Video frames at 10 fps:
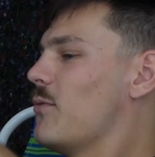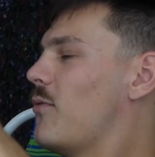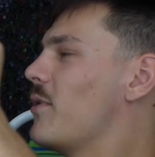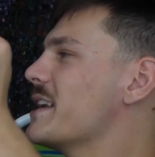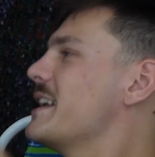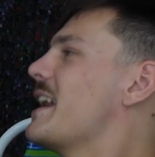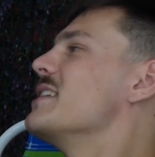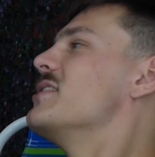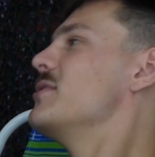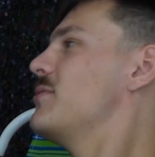what can I
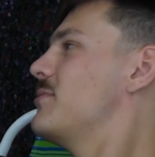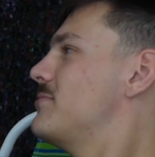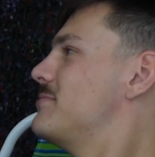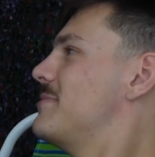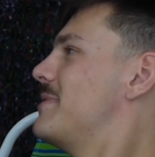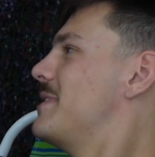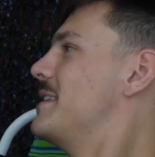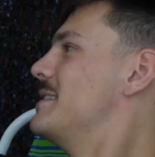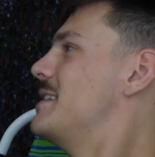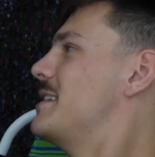do
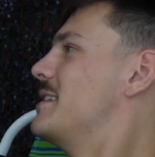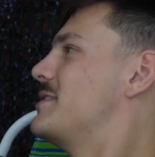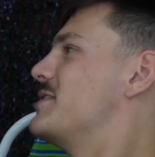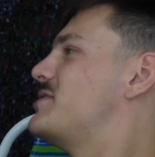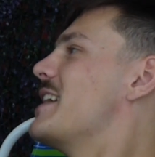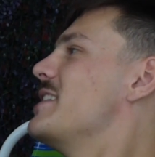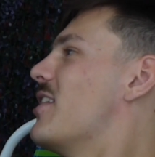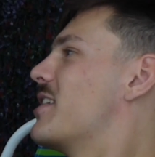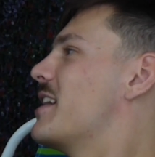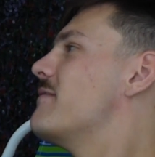to stay
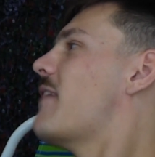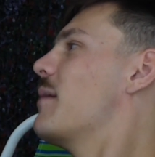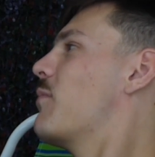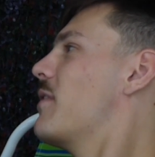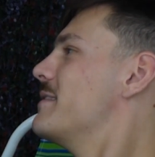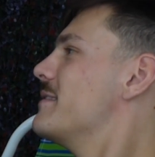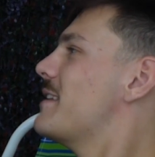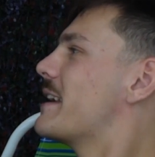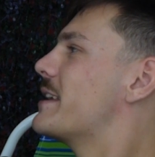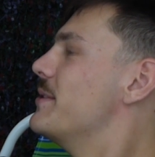young and vibrant
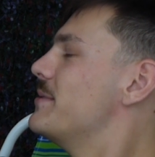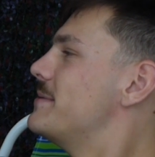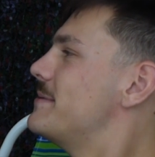like you?